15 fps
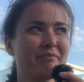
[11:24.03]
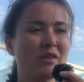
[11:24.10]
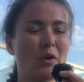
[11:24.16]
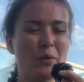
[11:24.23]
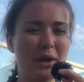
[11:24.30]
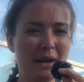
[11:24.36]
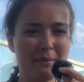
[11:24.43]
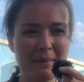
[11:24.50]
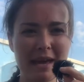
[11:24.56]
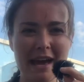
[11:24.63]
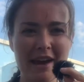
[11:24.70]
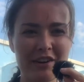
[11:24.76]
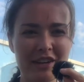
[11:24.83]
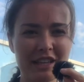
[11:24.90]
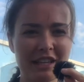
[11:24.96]
weirded me
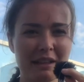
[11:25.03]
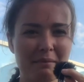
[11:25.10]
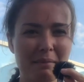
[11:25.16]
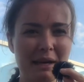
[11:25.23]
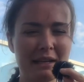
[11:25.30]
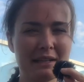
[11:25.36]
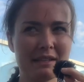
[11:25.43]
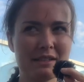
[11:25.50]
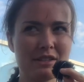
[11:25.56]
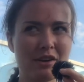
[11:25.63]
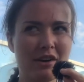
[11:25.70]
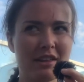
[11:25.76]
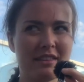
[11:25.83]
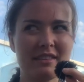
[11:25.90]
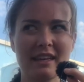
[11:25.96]
out a little bit. So
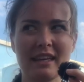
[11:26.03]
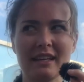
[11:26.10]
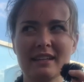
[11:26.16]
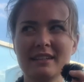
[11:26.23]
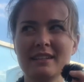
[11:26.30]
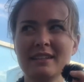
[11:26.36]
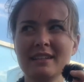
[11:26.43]
I think